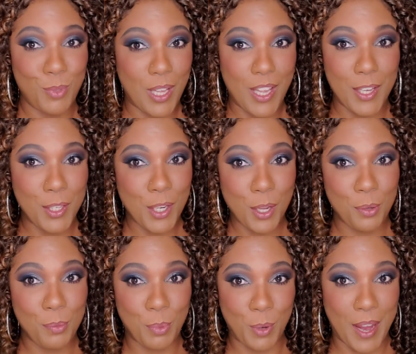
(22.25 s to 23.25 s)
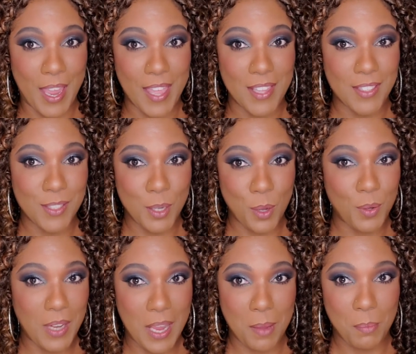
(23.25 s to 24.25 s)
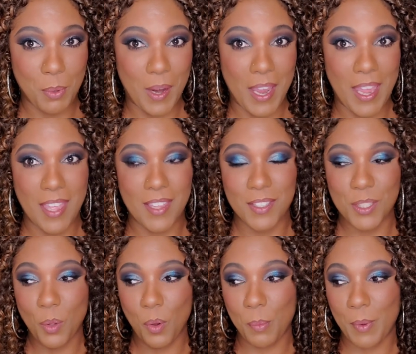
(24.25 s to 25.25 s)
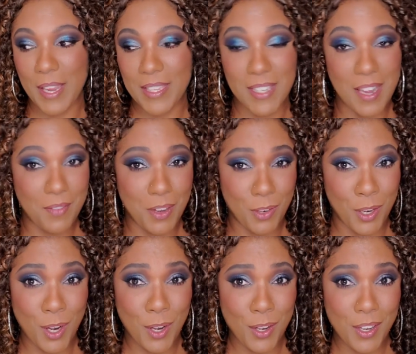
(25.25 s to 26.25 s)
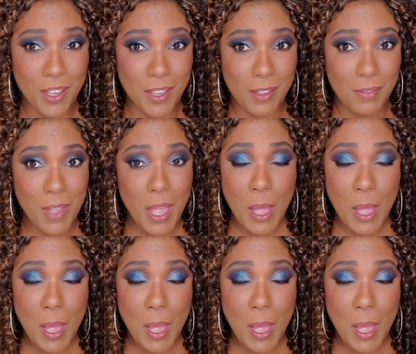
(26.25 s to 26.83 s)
unknown brands, no name brands, or brands that I've never heard of,